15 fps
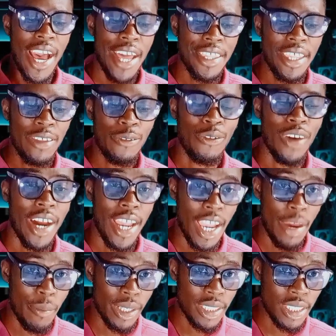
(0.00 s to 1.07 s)
identify
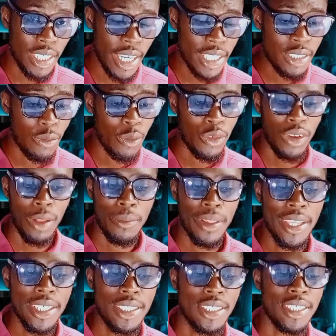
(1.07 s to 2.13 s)
and mitigate
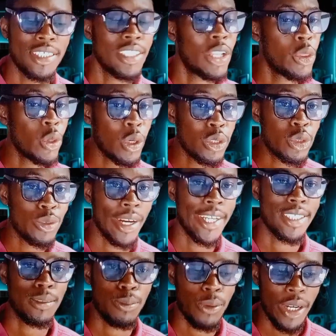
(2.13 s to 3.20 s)
vulnerabilities, not to
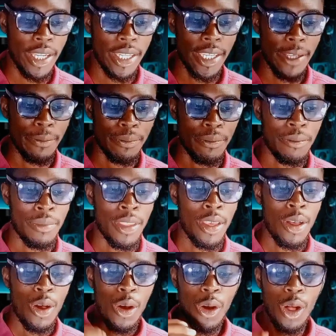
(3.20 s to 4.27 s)
exploit them.
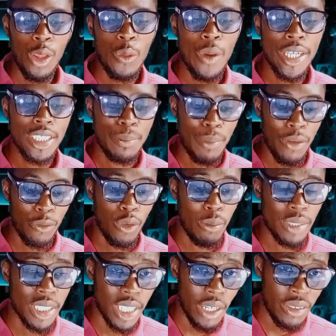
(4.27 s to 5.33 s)
Always perform
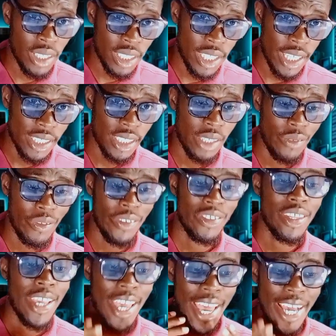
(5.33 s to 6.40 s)
security testing with
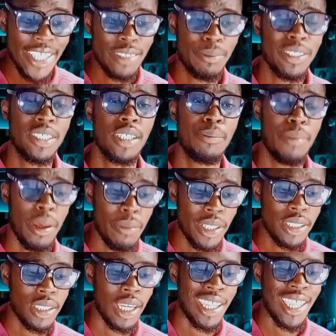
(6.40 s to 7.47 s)
explicit
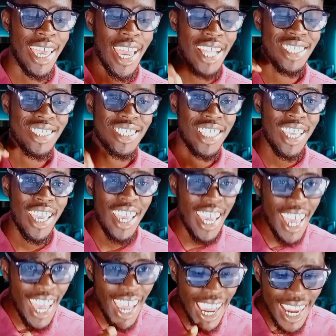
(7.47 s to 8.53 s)
permission and stay
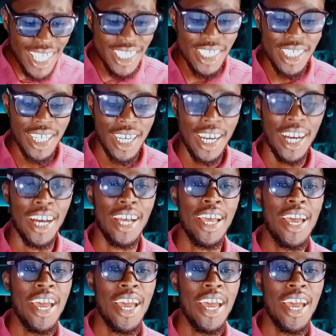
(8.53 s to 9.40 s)
ethical.